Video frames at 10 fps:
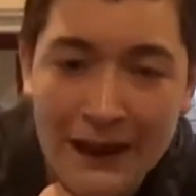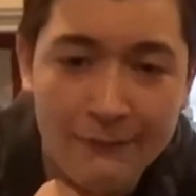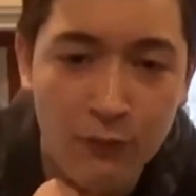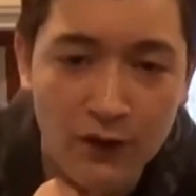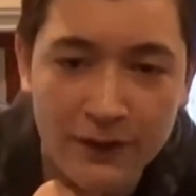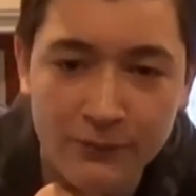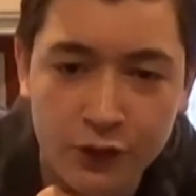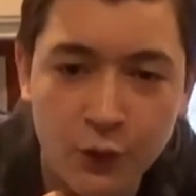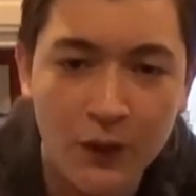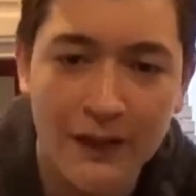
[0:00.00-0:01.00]
and welcome
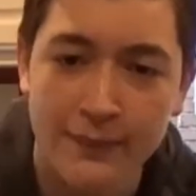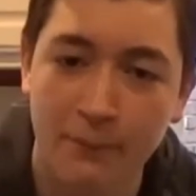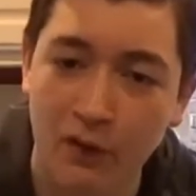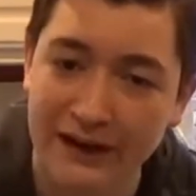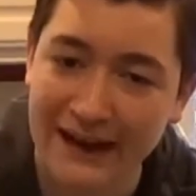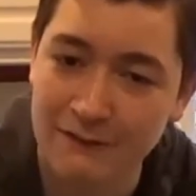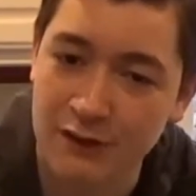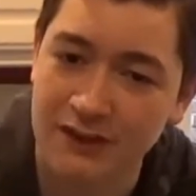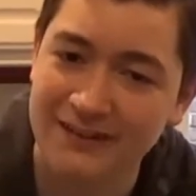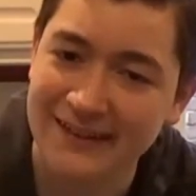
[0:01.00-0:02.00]
to the putting
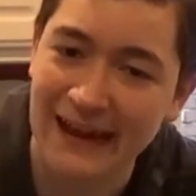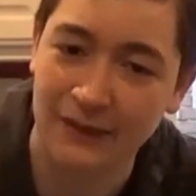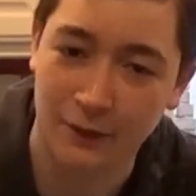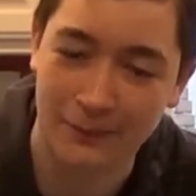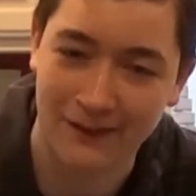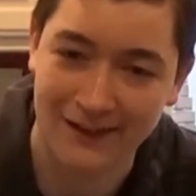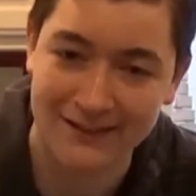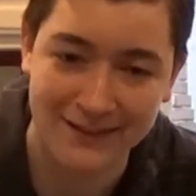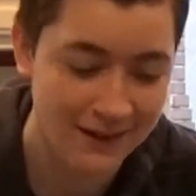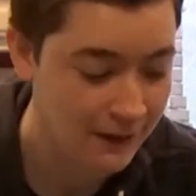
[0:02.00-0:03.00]
everything together
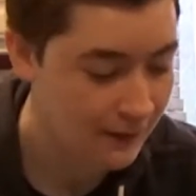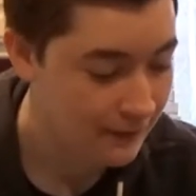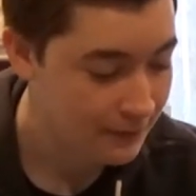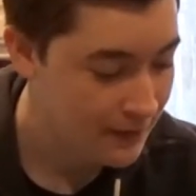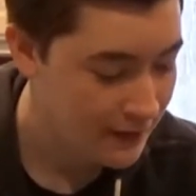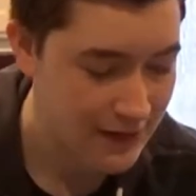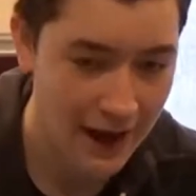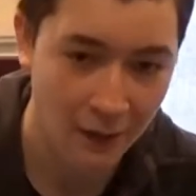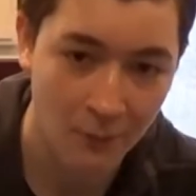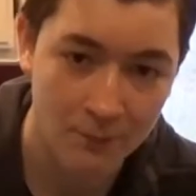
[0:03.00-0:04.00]
part.
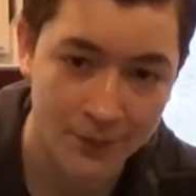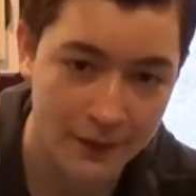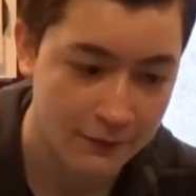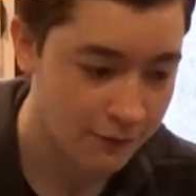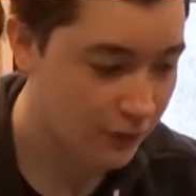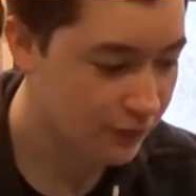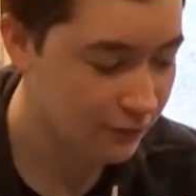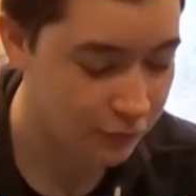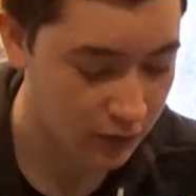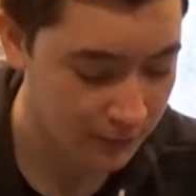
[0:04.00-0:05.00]
Now, first
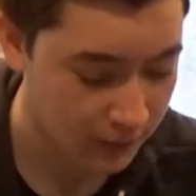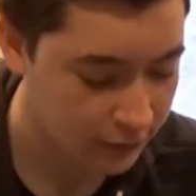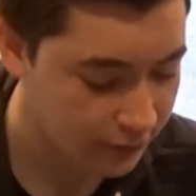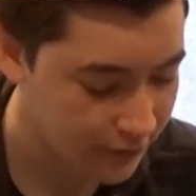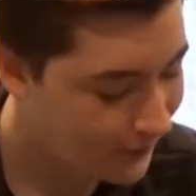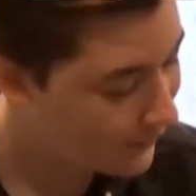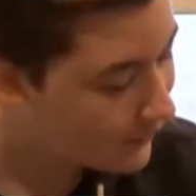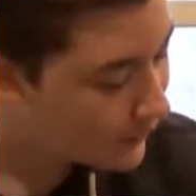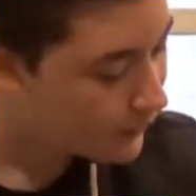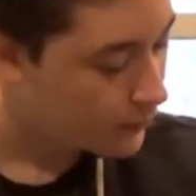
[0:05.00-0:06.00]
and foremost,
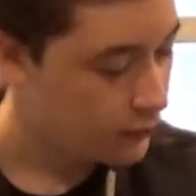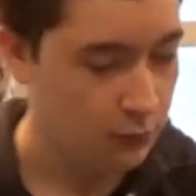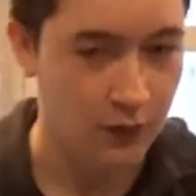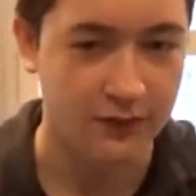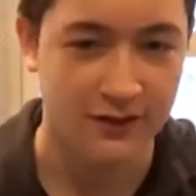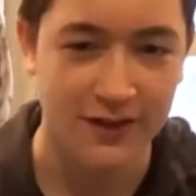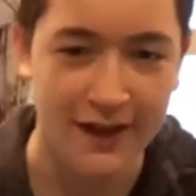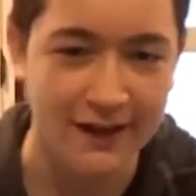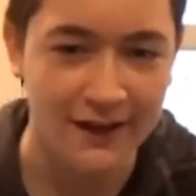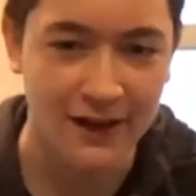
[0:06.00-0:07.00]
you want to
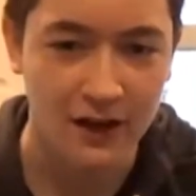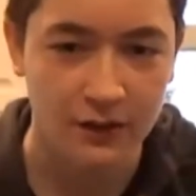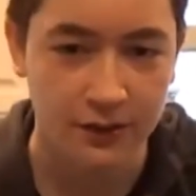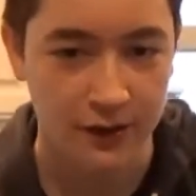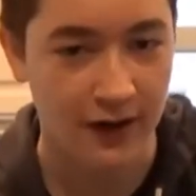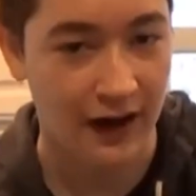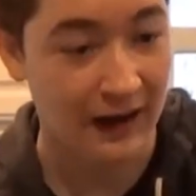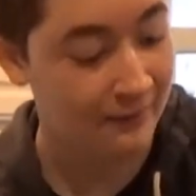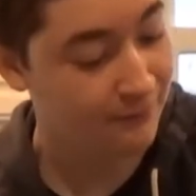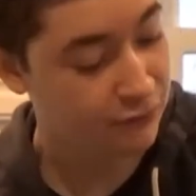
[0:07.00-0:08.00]
take
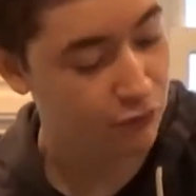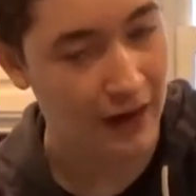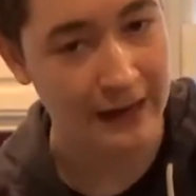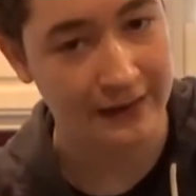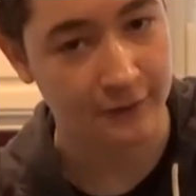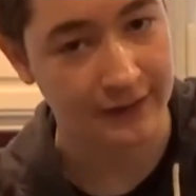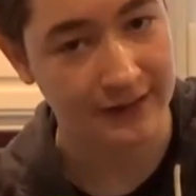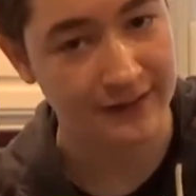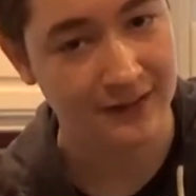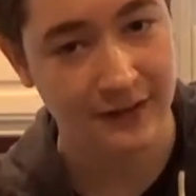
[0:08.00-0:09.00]
the dry
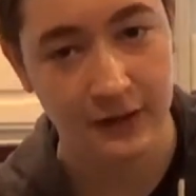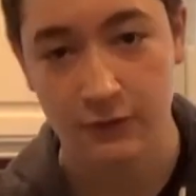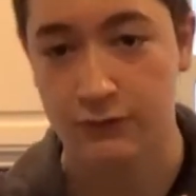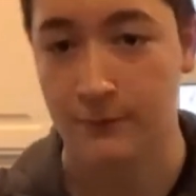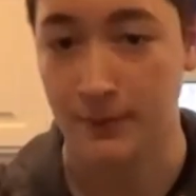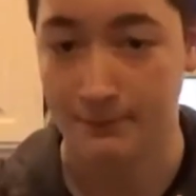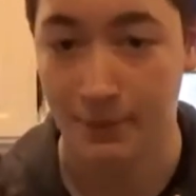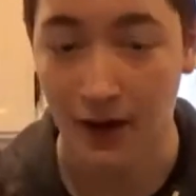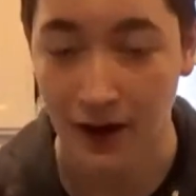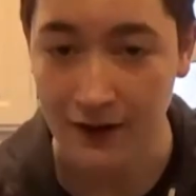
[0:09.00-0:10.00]
ingredient from the
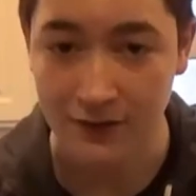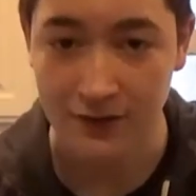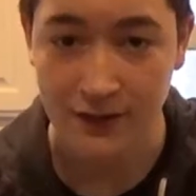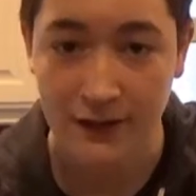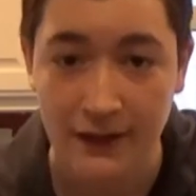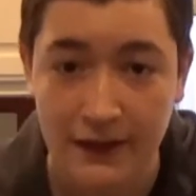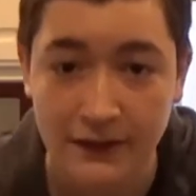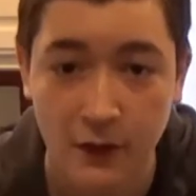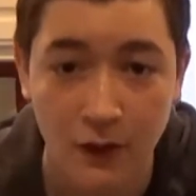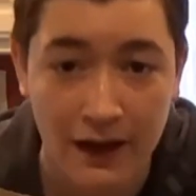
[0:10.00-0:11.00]
box and
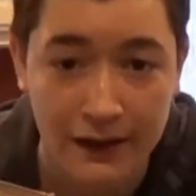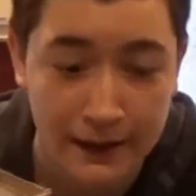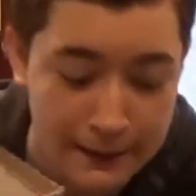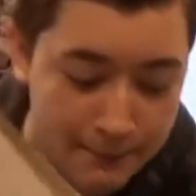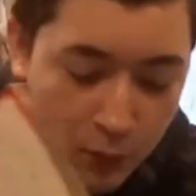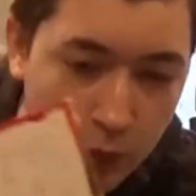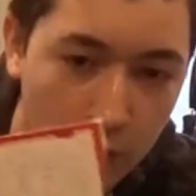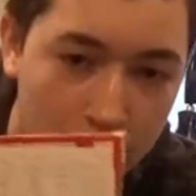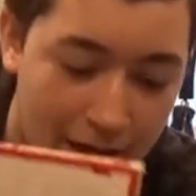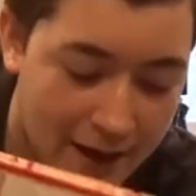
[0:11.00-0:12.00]
go ahead and
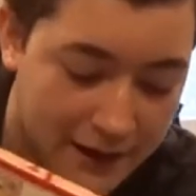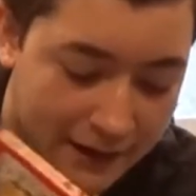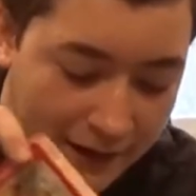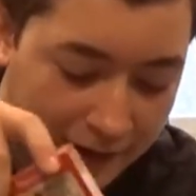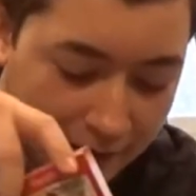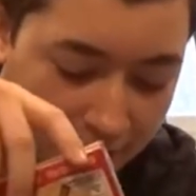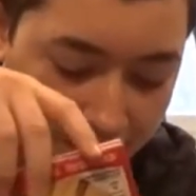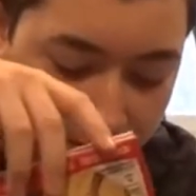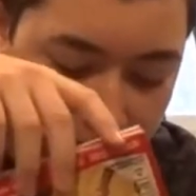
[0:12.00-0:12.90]
pour that in here.